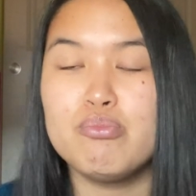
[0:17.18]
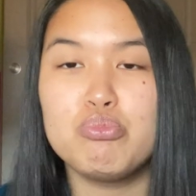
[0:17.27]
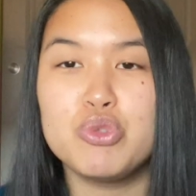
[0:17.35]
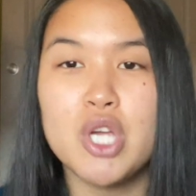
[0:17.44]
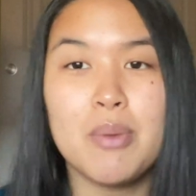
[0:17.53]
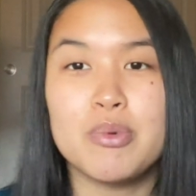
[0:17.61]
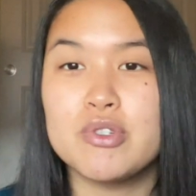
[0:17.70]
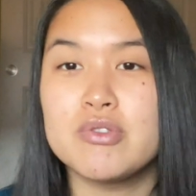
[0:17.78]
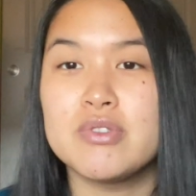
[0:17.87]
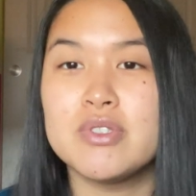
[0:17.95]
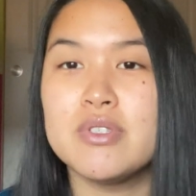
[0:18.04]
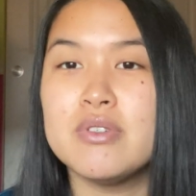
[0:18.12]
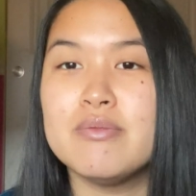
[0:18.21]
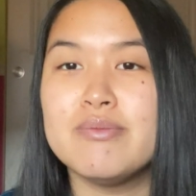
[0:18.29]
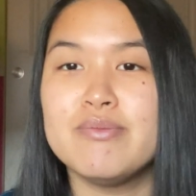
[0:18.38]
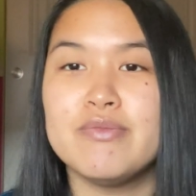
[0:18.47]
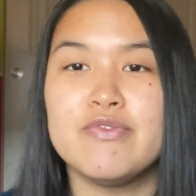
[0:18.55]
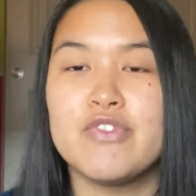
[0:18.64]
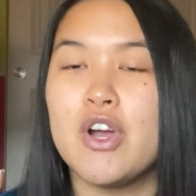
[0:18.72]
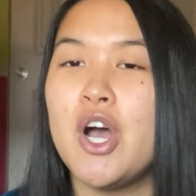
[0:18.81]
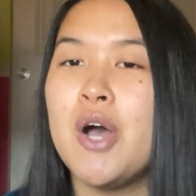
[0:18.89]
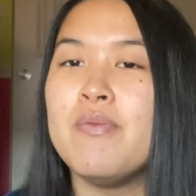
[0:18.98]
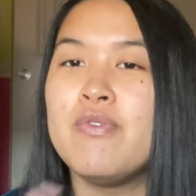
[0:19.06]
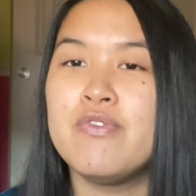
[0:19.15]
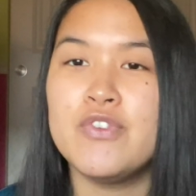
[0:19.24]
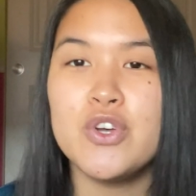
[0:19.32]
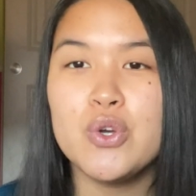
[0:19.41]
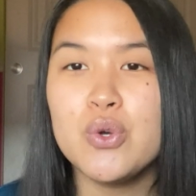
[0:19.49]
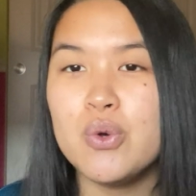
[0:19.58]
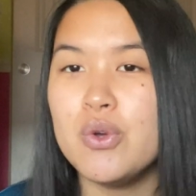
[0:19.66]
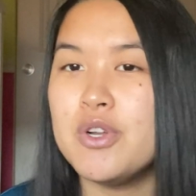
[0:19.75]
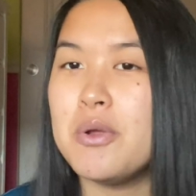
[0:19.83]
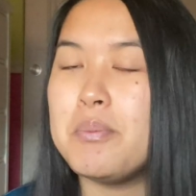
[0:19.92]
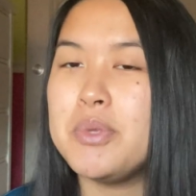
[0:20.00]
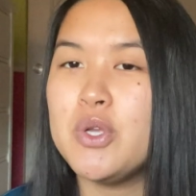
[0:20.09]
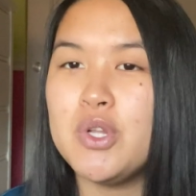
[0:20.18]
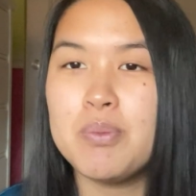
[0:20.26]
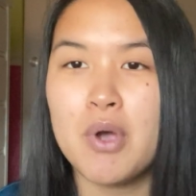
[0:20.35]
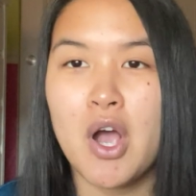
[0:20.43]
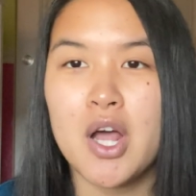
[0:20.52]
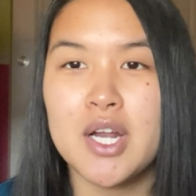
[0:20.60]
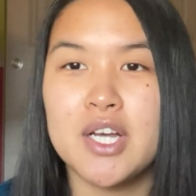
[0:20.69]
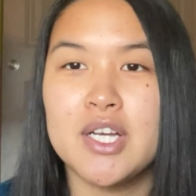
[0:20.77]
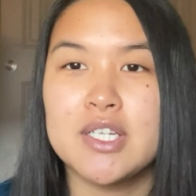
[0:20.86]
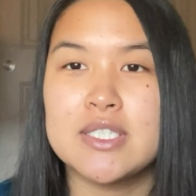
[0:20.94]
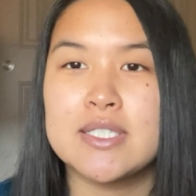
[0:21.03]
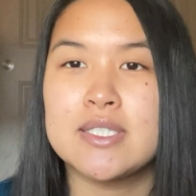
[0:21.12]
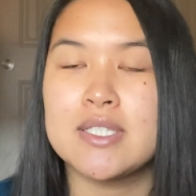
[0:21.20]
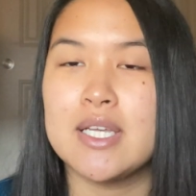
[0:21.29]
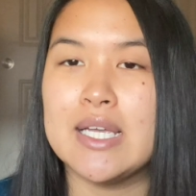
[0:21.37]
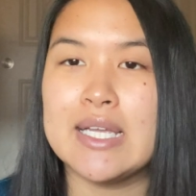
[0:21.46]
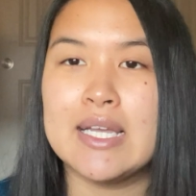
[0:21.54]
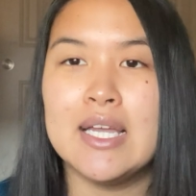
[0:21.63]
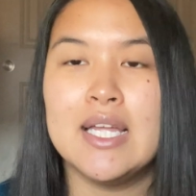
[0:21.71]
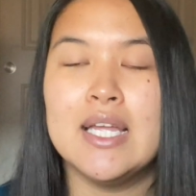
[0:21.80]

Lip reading: shoppers. From food, beauty products, like